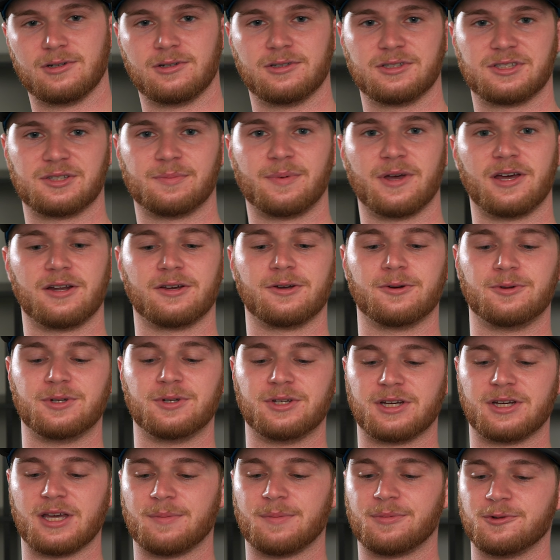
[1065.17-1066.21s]
This is a
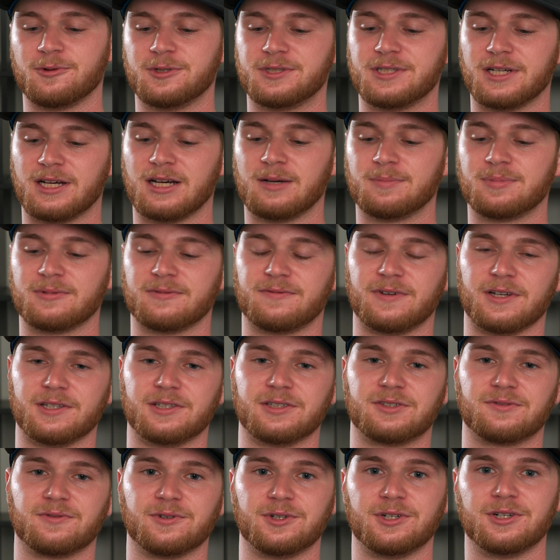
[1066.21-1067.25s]
Patagonia Cap 3 top. I've had
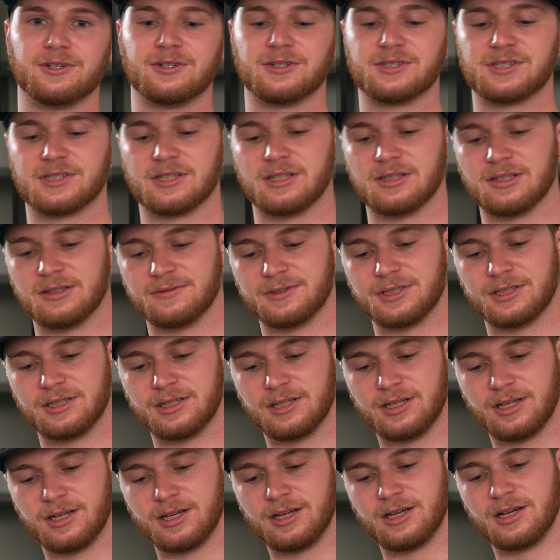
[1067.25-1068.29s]
this for years. I love it.
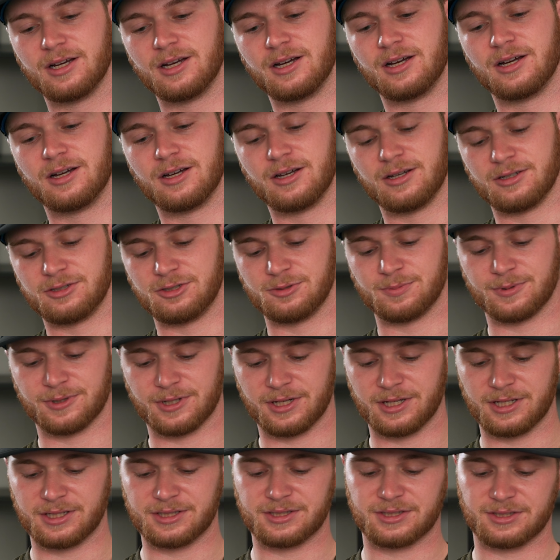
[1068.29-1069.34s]
Super
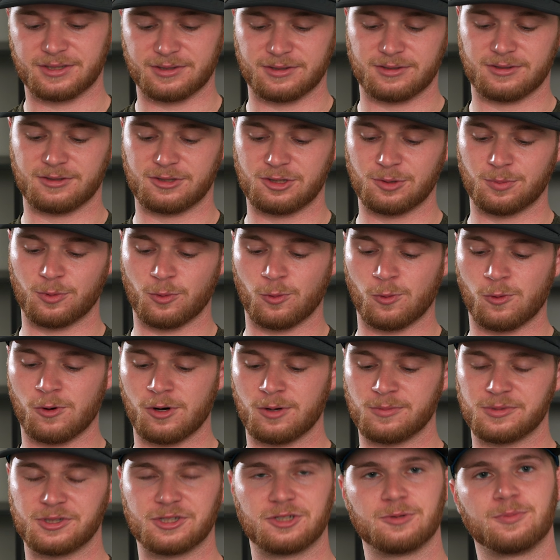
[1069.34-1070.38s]
nice, super
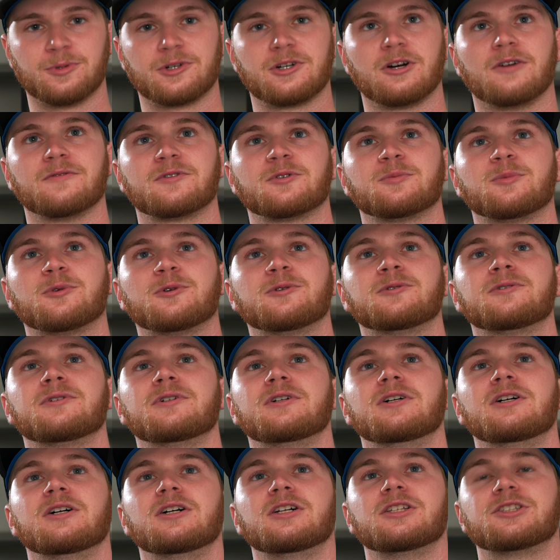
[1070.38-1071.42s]
warm, super comfortable.
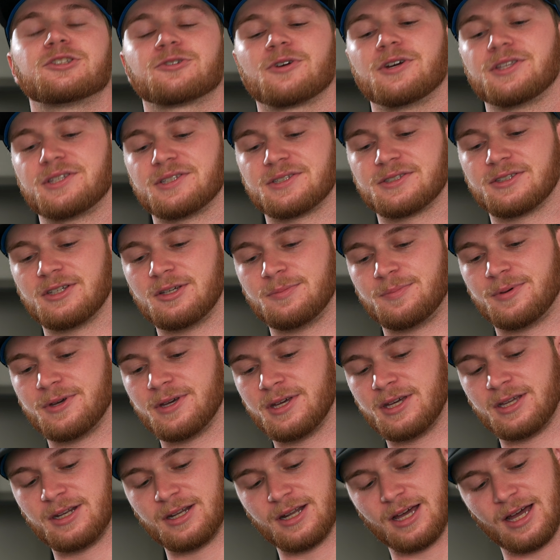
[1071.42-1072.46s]
It's great to sleep
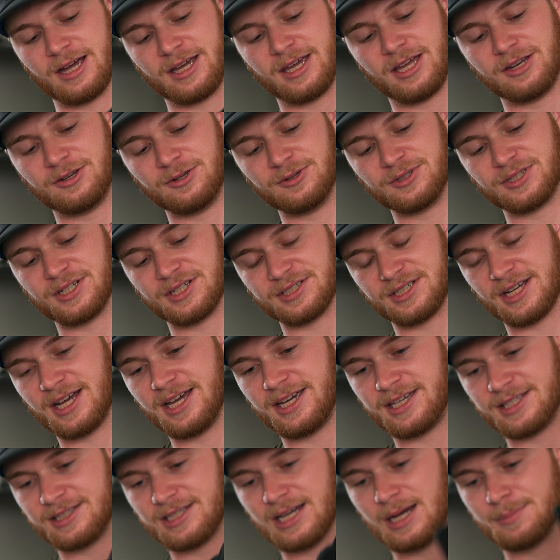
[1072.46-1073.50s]
in. I can use it as a
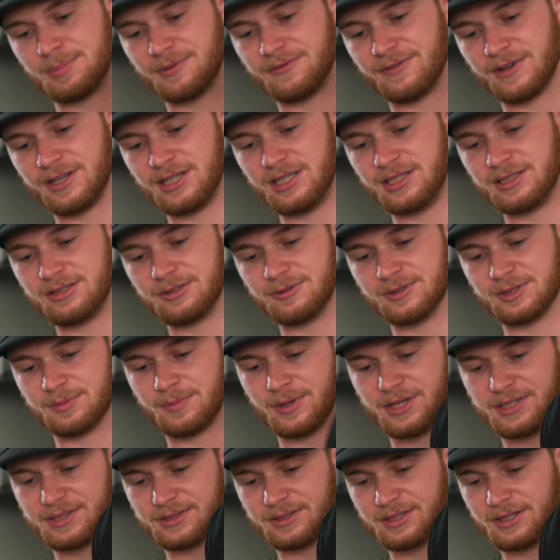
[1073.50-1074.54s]
hiking top if I need to, as a
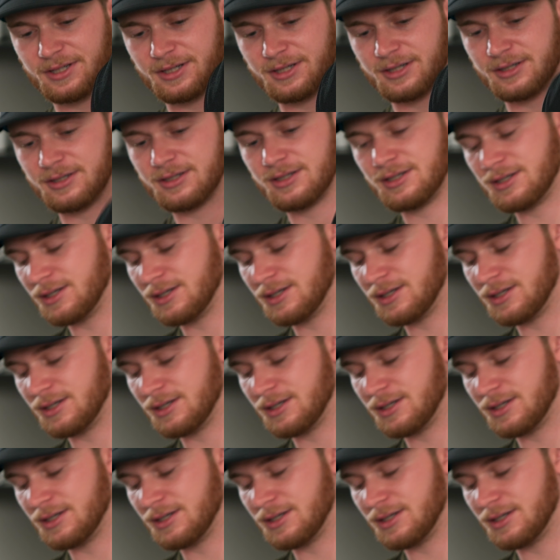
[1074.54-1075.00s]
base layer.